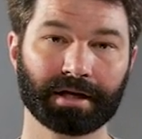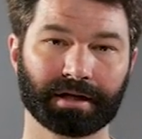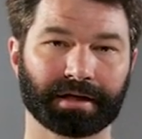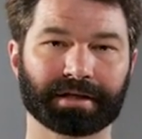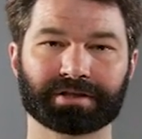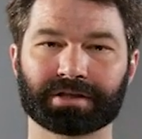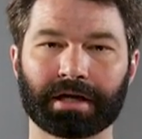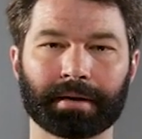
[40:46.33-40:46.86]

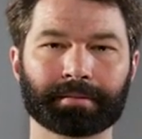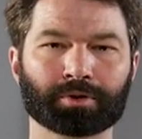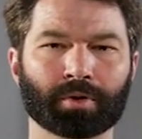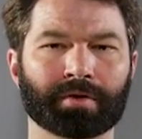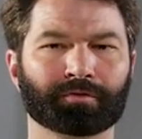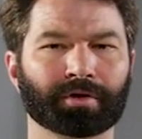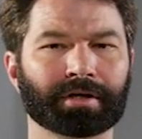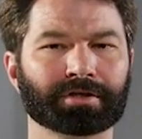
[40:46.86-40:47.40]
He seems to
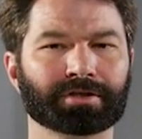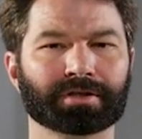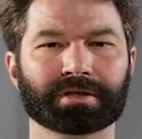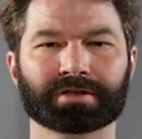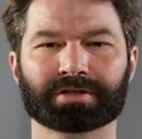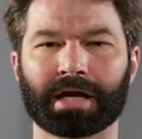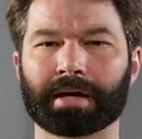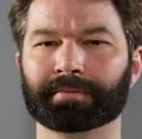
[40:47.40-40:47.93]
have reached the
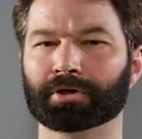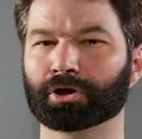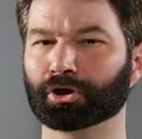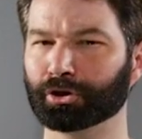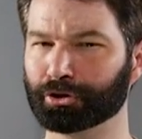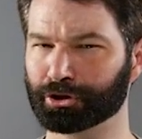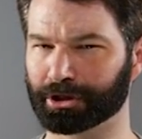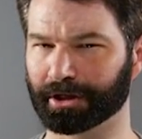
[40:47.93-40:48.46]
same
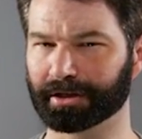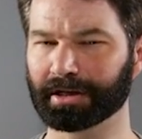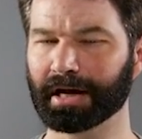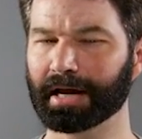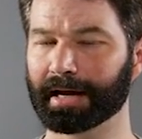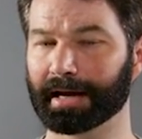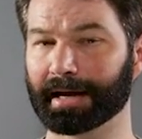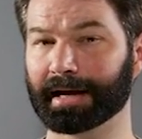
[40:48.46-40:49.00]
conclusion
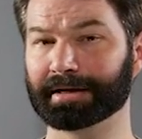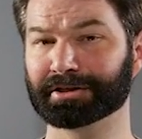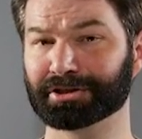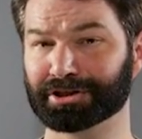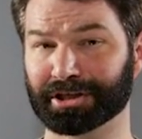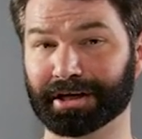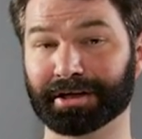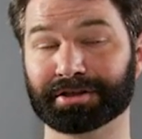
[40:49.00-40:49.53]
and
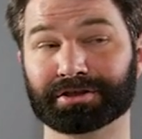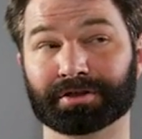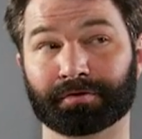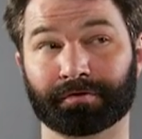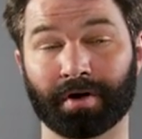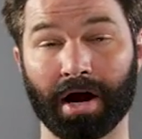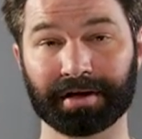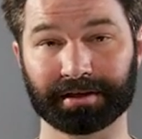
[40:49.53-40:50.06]
intends to
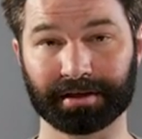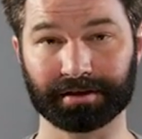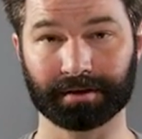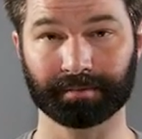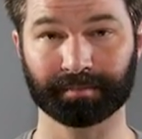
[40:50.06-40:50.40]
find it.